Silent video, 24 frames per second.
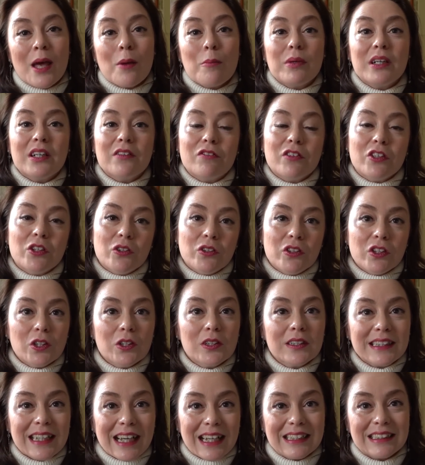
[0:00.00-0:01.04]
But if you
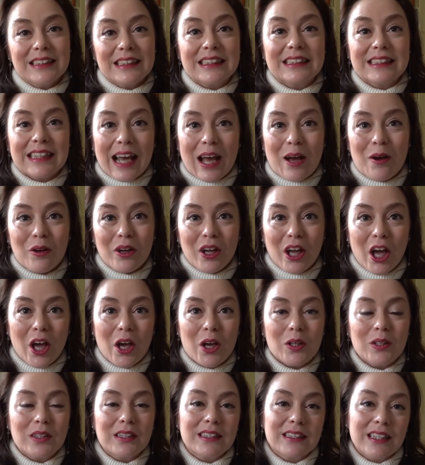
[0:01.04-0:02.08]
use that discount
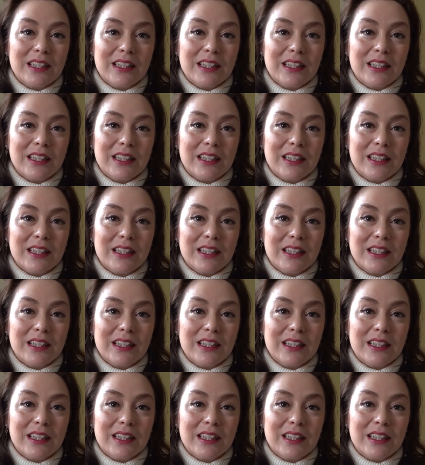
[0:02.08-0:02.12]
code,